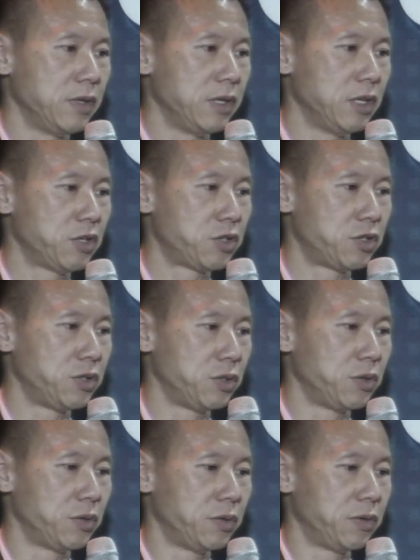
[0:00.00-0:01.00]

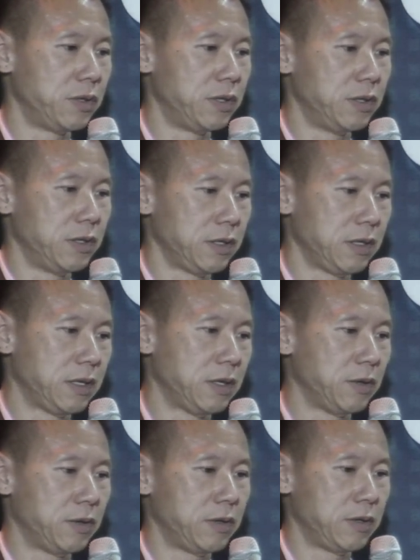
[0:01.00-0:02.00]
issue,
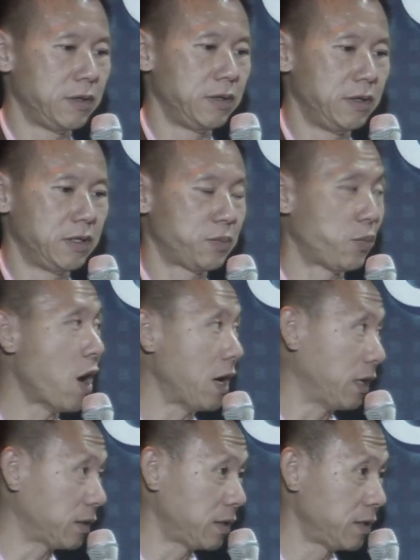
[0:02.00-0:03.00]
this
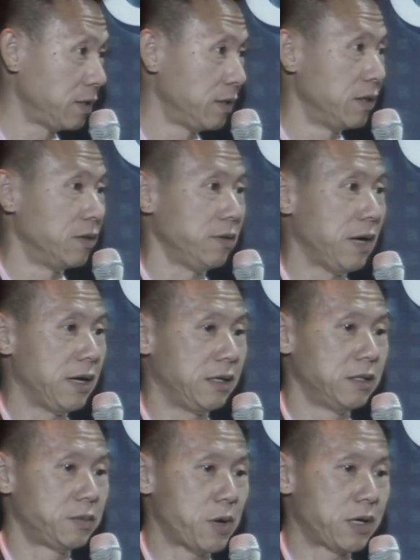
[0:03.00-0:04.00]
product, right? And
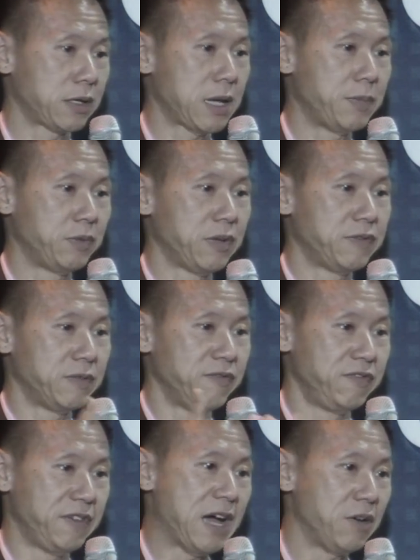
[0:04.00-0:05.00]
this product happened to have some
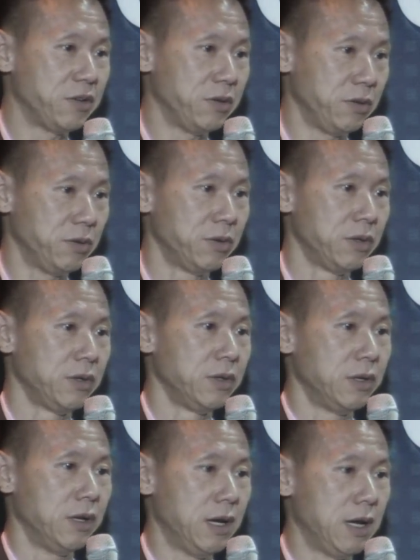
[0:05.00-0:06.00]
value.
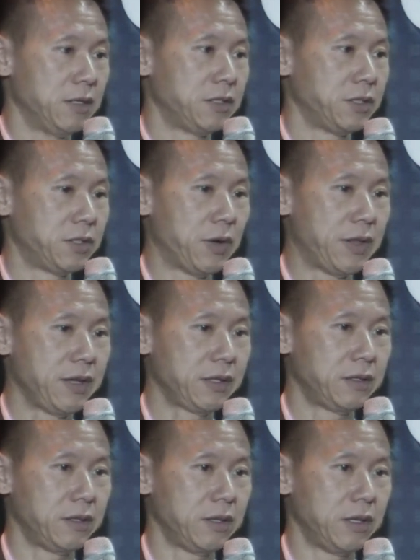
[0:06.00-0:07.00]
So I think
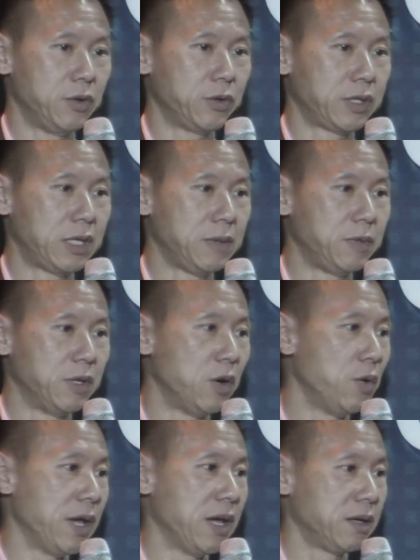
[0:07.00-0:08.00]
it will keep
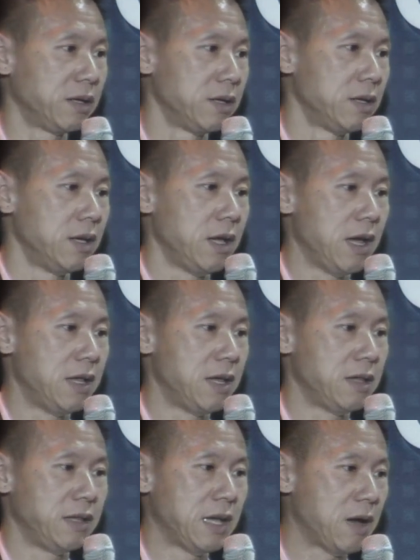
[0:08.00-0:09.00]
going. And
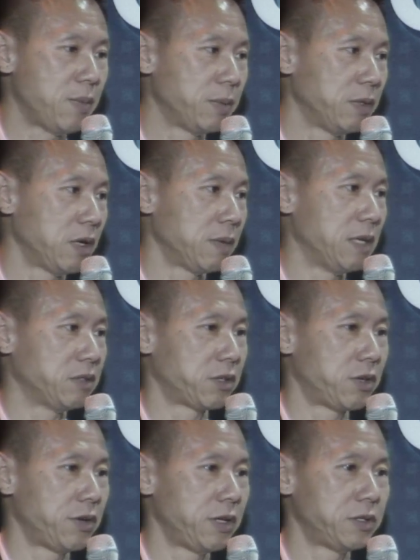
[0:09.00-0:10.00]
then now people talk about
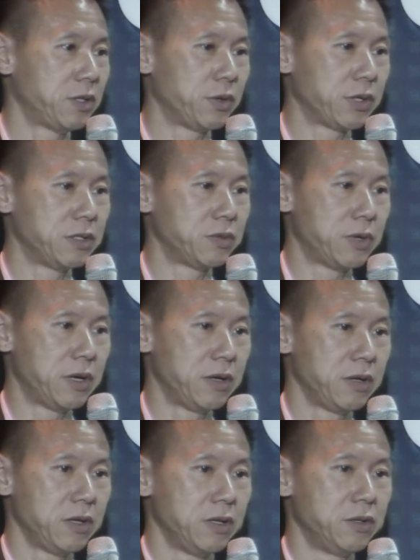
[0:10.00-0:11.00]
securities tokens where
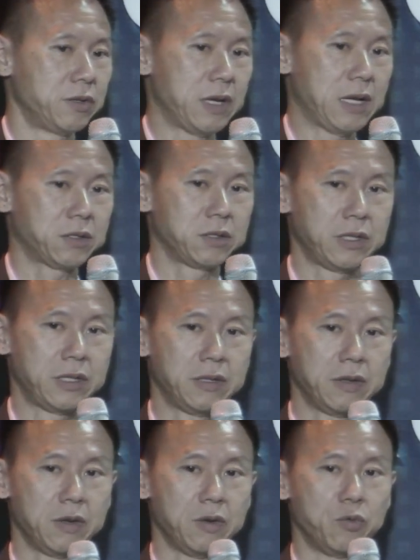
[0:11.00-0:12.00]
you could actually
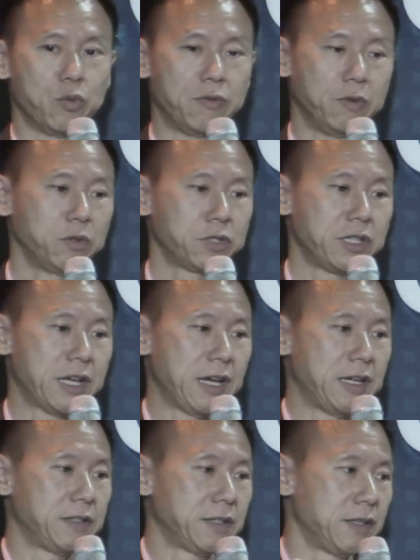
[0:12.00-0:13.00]

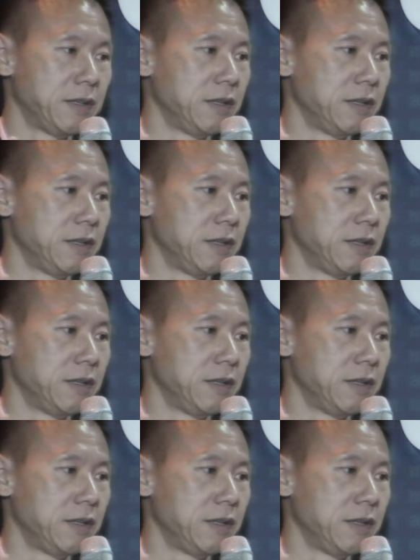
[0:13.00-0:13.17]
revolutionize,